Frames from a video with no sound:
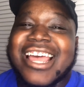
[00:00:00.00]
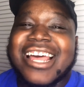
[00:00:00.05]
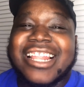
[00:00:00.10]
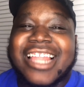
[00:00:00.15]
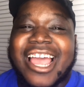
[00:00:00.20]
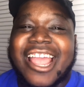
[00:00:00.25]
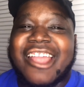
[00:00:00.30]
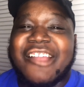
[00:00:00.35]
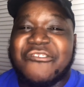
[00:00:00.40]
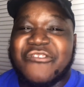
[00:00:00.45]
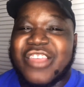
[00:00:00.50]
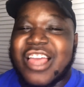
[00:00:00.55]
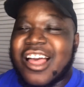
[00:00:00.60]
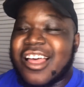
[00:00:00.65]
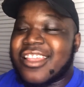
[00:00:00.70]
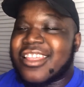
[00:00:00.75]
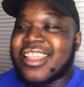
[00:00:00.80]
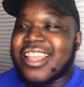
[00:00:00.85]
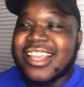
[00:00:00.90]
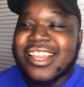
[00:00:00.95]
Like if
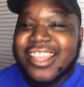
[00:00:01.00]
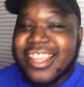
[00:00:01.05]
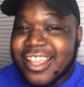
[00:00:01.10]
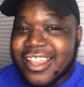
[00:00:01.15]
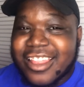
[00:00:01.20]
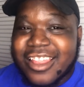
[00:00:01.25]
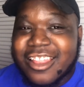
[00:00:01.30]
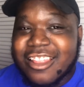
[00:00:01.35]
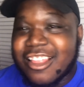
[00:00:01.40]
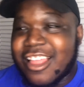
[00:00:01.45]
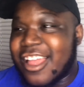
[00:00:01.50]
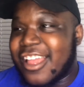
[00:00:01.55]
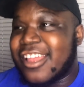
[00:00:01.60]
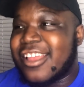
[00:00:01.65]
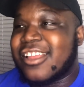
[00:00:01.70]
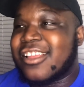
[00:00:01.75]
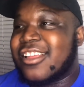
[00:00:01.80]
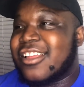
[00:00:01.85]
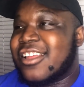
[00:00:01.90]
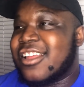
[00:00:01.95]
y'all see this, like
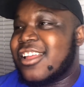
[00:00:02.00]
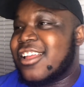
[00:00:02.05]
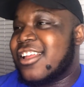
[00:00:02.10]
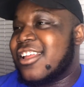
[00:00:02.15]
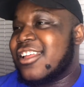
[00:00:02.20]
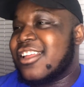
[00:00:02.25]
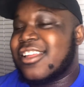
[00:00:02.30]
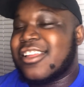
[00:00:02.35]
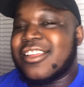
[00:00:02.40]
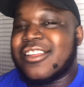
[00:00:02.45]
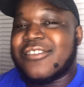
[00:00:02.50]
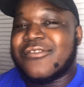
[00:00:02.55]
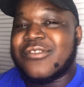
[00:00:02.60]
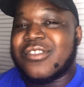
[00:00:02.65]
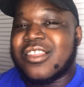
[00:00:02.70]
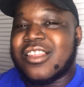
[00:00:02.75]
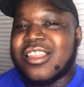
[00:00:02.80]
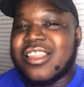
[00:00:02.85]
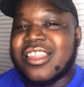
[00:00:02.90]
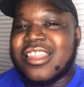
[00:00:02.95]

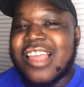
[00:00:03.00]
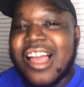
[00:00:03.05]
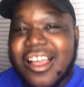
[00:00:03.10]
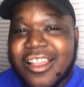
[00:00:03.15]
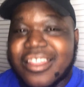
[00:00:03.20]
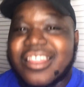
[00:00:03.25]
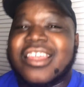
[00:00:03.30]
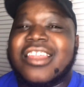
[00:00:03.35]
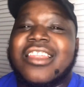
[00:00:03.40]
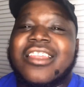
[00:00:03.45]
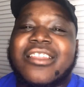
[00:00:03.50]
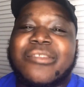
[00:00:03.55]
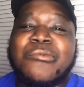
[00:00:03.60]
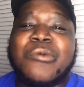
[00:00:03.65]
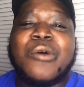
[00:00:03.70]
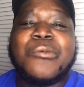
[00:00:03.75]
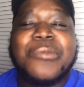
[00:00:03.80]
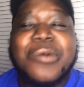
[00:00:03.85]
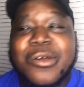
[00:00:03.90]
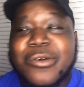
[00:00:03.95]
y'all see this
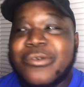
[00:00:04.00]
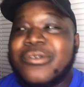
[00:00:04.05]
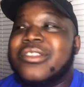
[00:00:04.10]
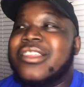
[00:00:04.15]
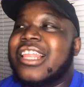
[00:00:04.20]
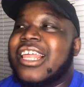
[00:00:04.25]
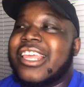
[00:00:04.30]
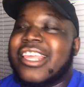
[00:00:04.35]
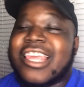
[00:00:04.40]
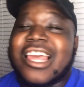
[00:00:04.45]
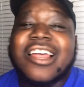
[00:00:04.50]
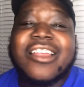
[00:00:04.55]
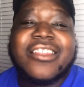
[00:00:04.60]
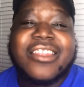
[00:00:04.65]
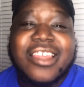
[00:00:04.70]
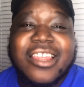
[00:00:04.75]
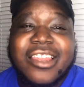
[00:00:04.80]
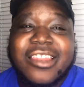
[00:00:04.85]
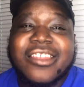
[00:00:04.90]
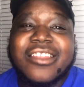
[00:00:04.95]
Momo, like y'all
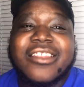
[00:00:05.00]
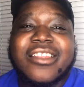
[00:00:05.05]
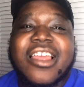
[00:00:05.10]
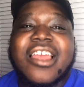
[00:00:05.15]
see this,